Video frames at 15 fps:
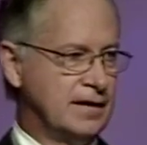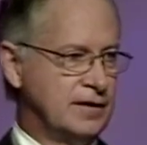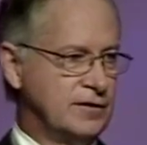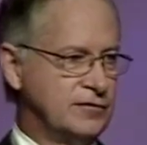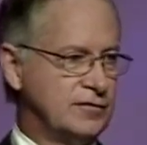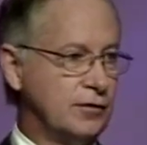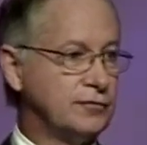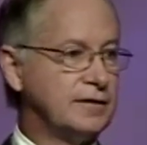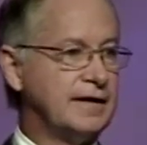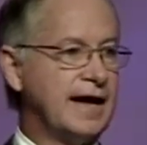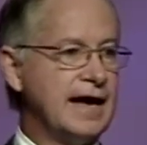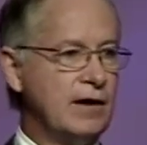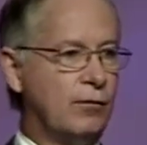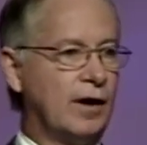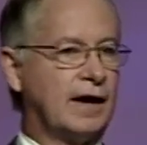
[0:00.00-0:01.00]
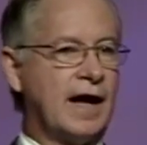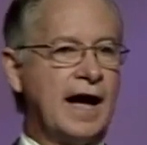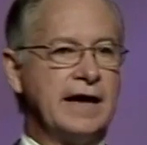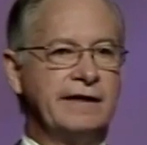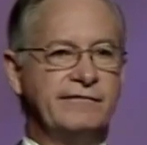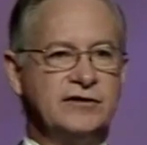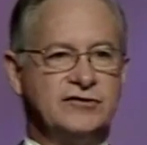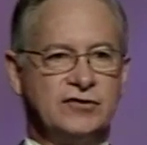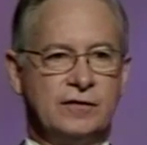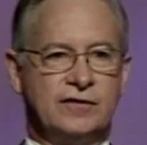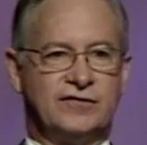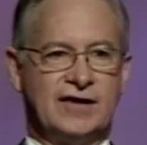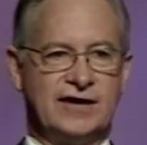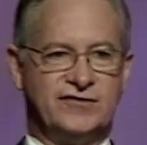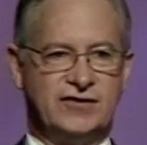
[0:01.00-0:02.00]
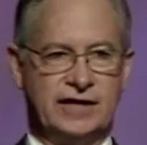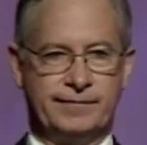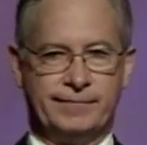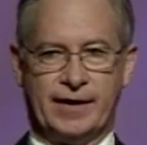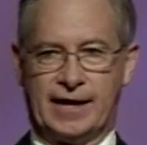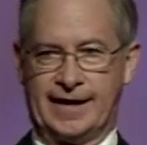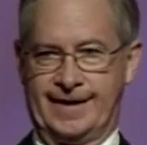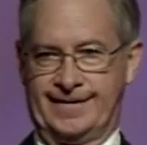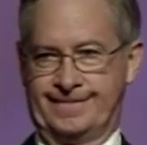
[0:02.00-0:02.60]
So today, what kind of insurance agent am I?